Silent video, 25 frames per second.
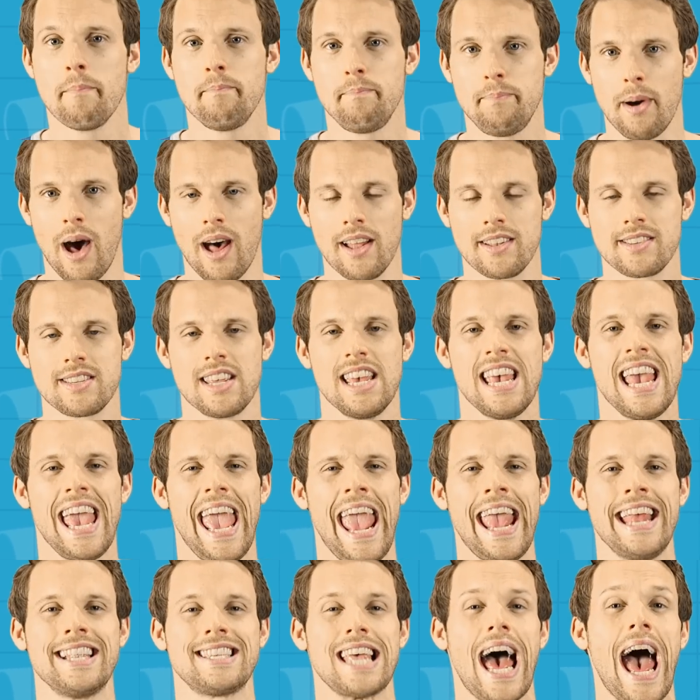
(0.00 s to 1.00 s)
But
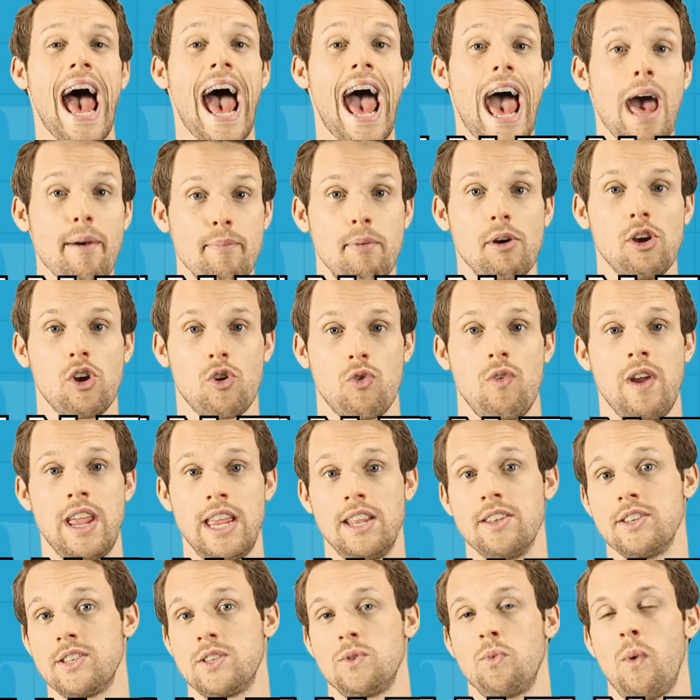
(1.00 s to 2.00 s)
it's
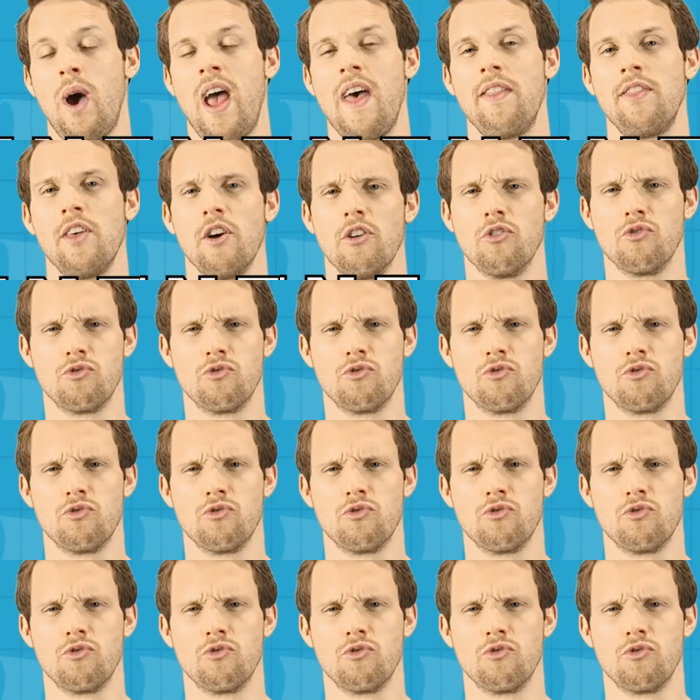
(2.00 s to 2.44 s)
apocrine sweat that